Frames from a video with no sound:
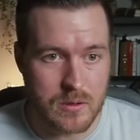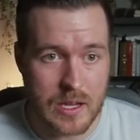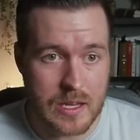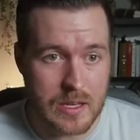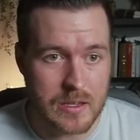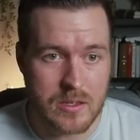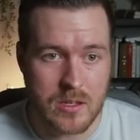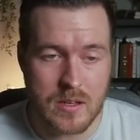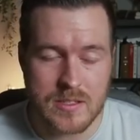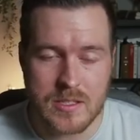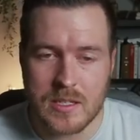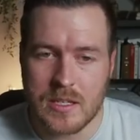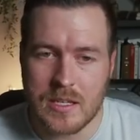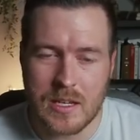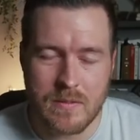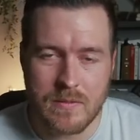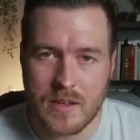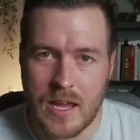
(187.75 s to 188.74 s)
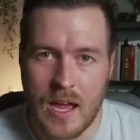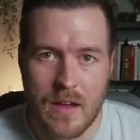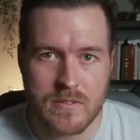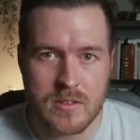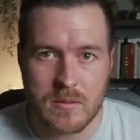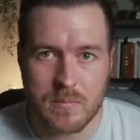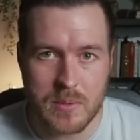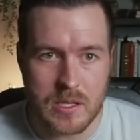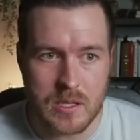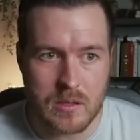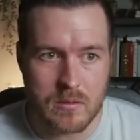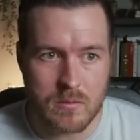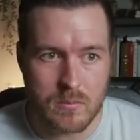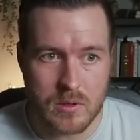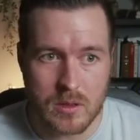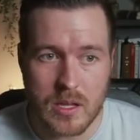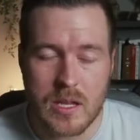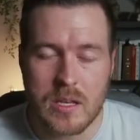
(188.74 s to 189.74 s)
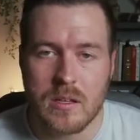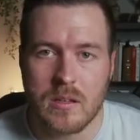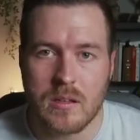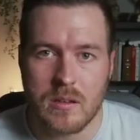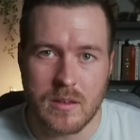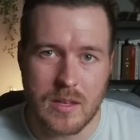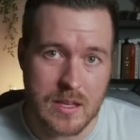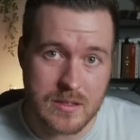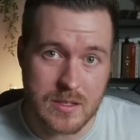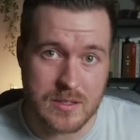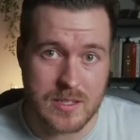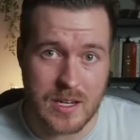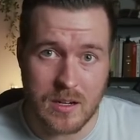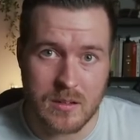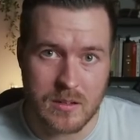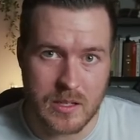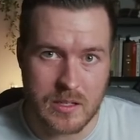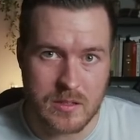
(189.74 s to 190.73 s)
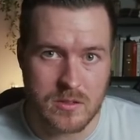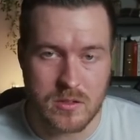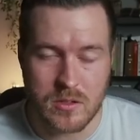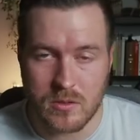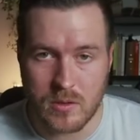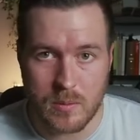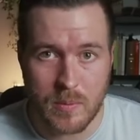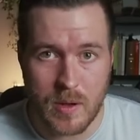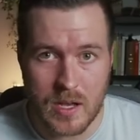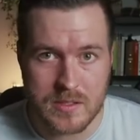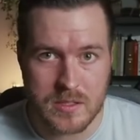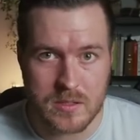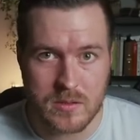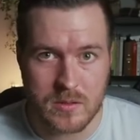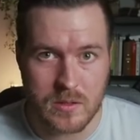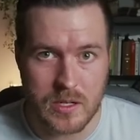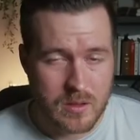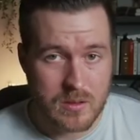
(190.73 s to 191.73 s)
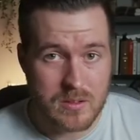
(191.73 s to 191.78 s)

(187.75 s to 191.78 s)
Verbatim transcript: It doesn't even have to be related necessarily to your repository.